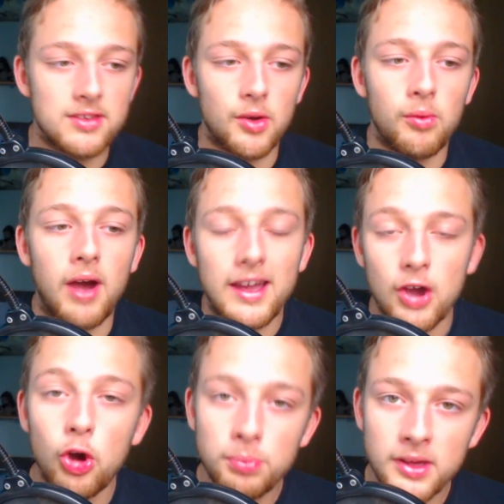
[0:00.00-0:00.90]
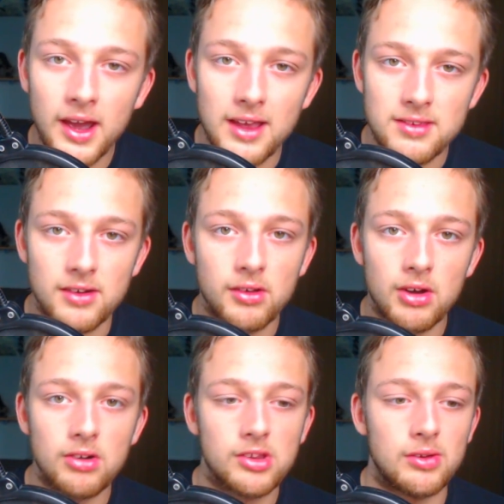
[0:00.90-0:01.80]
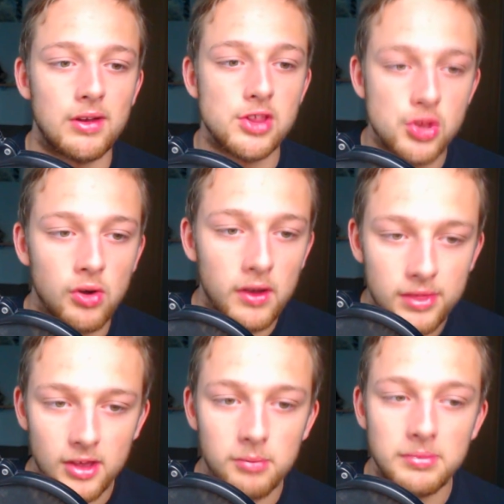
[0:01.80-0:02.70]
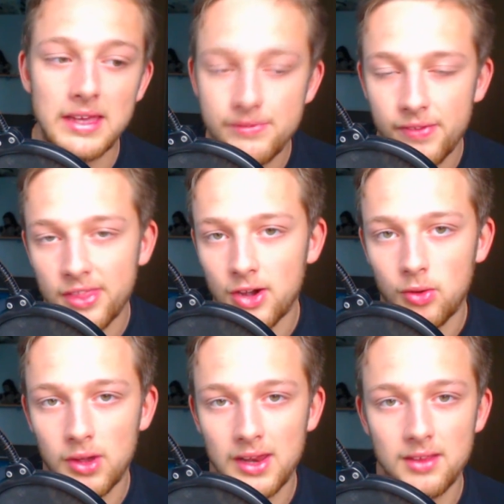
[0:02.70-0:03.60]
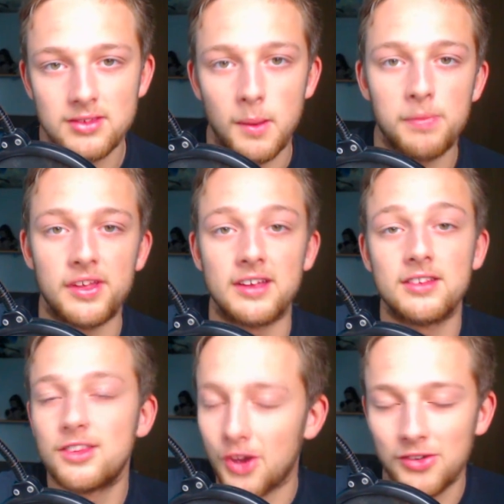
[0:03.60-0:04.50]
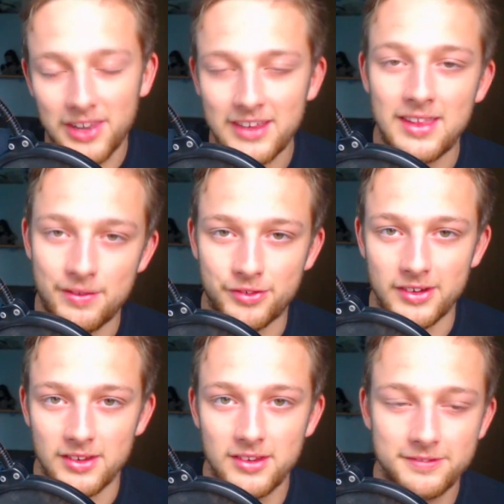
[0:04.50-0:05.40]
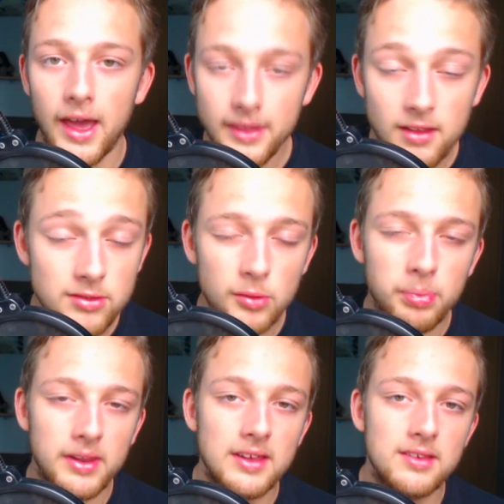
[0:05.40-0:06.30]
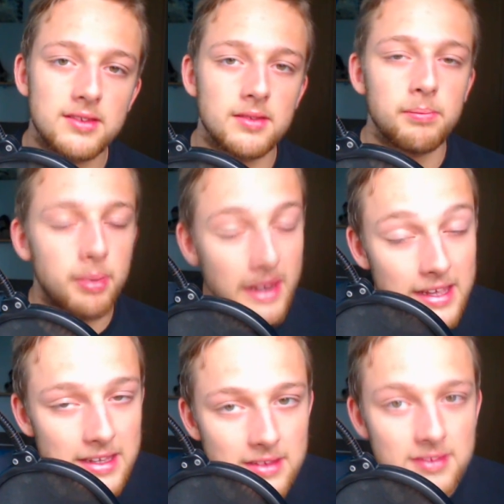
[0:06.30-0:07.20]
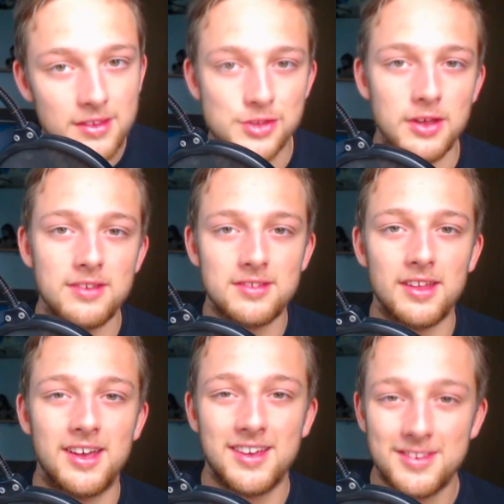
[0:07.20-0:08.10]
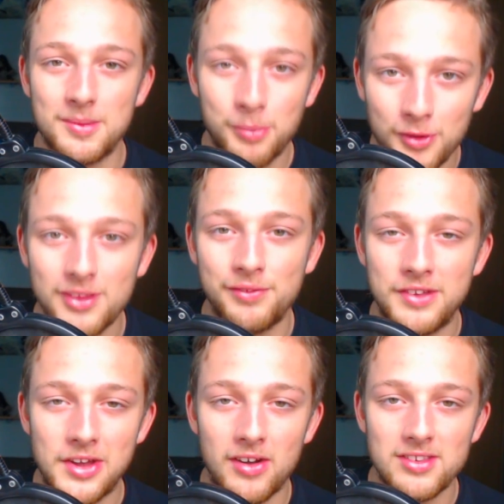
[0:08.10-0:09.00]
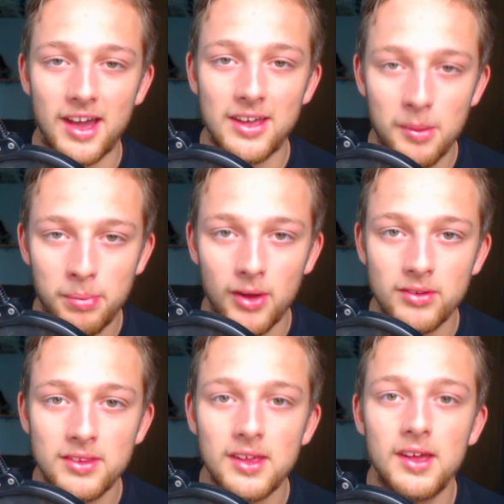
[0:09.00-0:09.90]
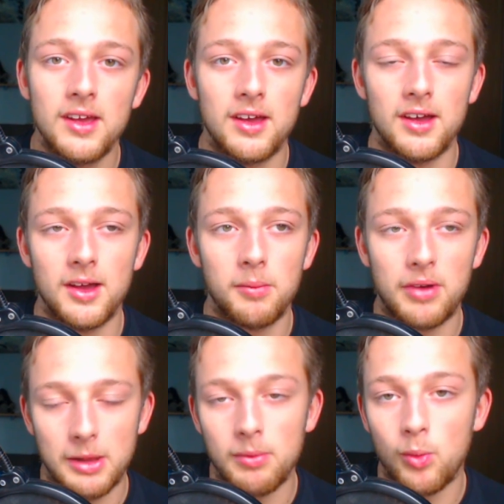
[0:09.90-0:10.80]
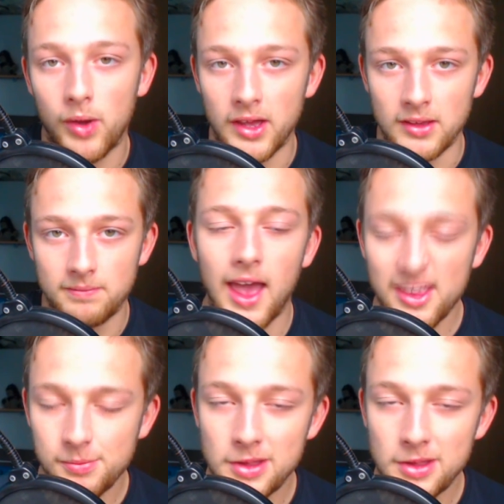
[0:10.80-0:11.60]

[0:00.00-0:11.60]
So I hope you guys are going to enjoy them even though it is something totally different. And also please, please just support the videos I upload when I'm away. As